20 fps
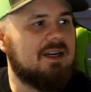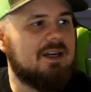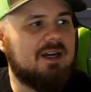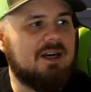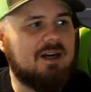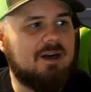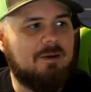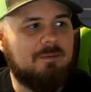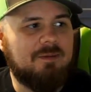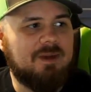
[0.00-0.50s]

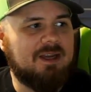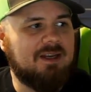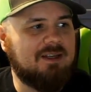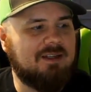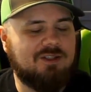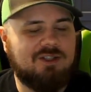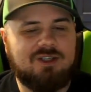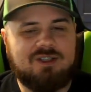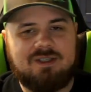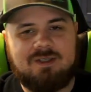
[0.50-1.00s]
And
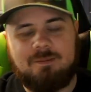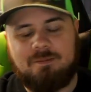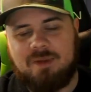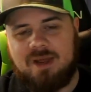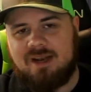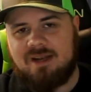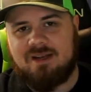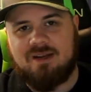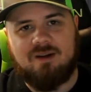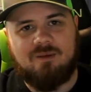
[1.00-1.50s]
it just
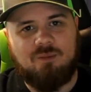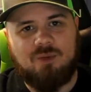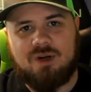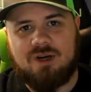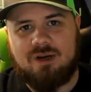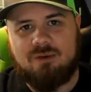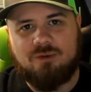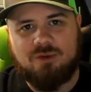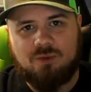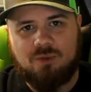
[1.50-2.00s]
depended on what
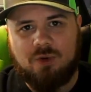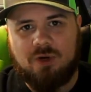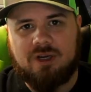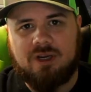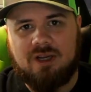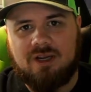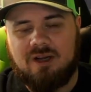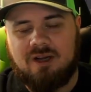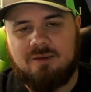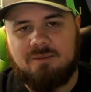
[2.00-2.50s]
I was
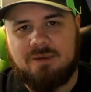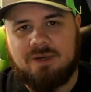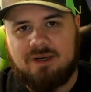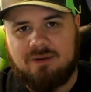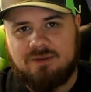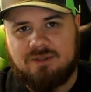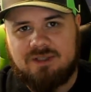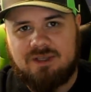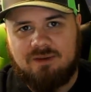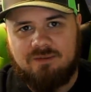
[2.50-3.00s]
working on, but I
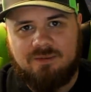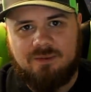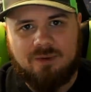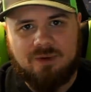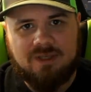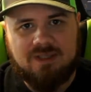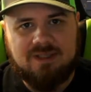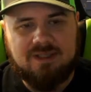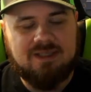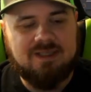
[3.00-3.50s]
would say 4
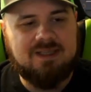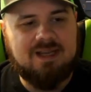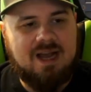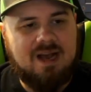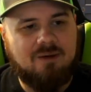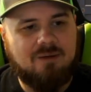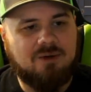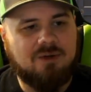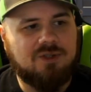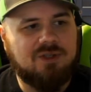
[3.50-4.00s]
to 6
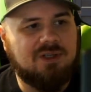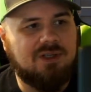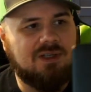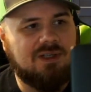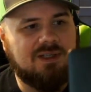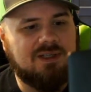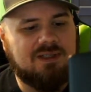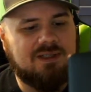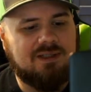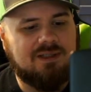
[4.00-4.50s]
hours
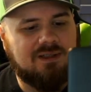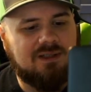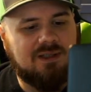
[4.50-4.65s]
is